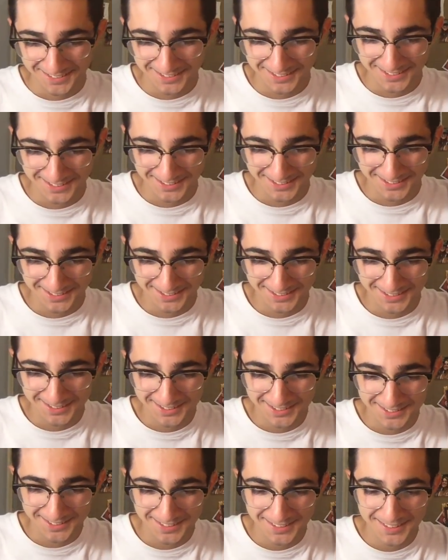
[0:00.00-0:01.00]

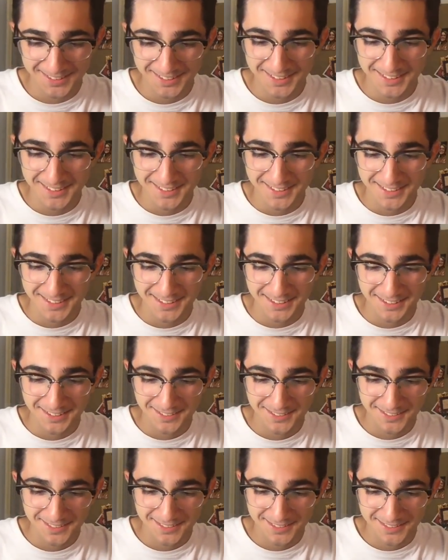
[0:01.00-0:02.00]

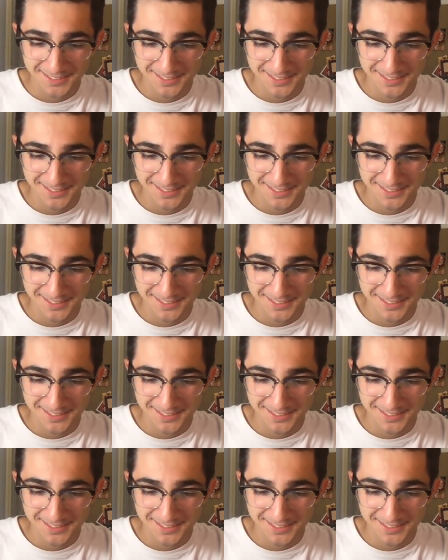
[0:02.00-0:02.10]
No one is speaking in this clip.